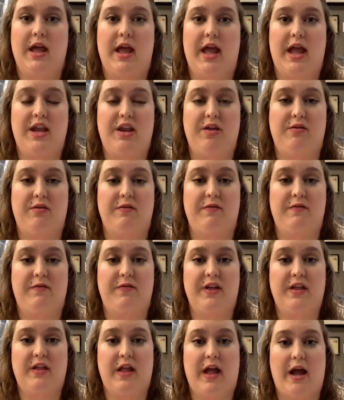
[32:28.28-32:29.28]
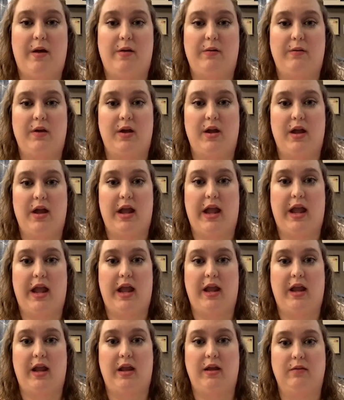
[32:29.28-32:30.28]
and you can fill out
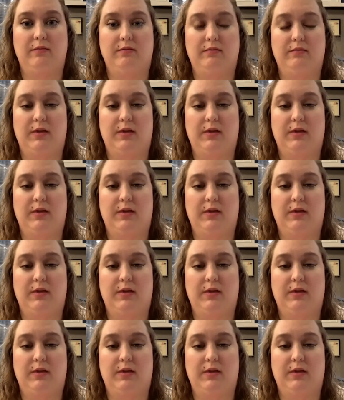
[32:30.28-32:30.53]
a